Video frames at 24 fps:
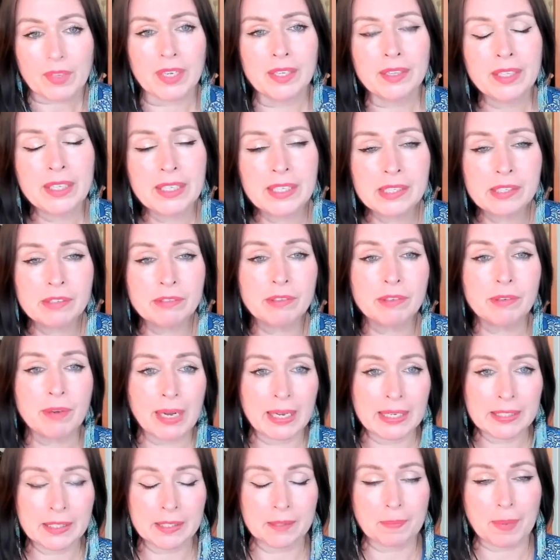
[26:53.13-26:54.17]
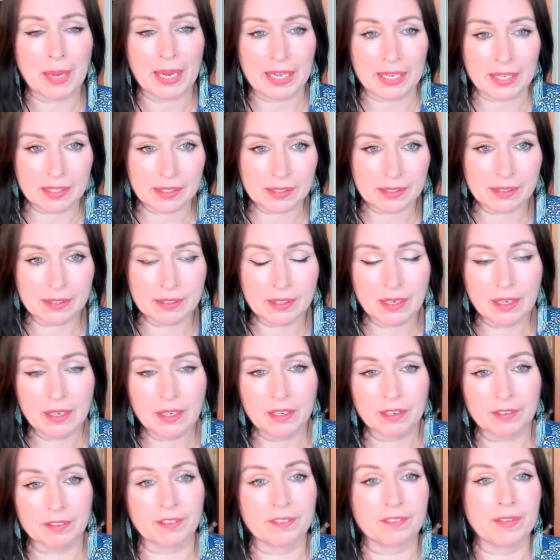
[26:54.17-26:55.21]
These are all aspects
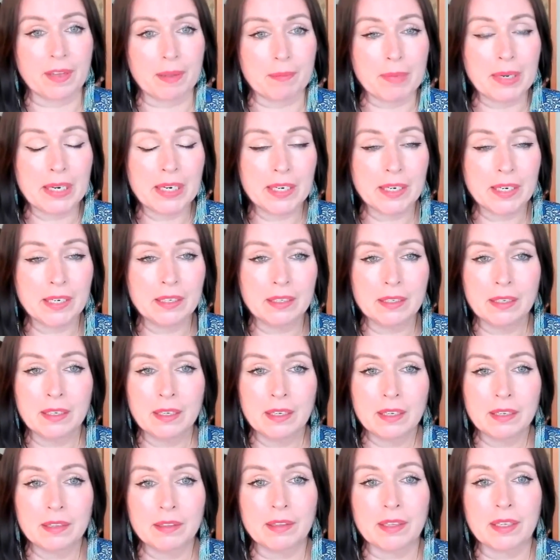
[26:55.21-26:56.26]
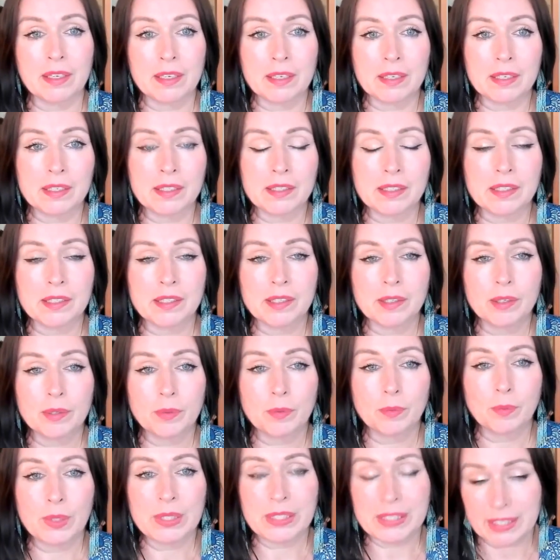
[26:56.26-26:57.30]
of the feminine that
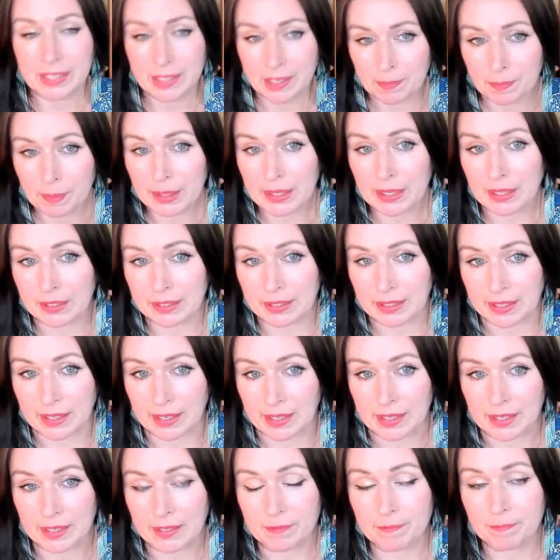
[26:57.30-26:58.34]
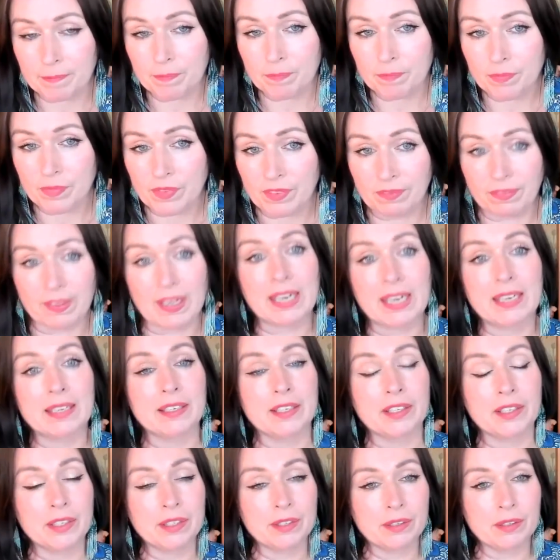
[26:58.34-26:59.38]
we typically
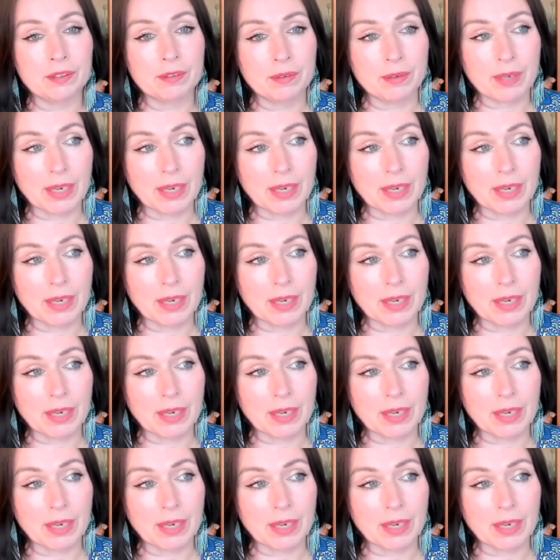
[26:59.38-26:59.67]
value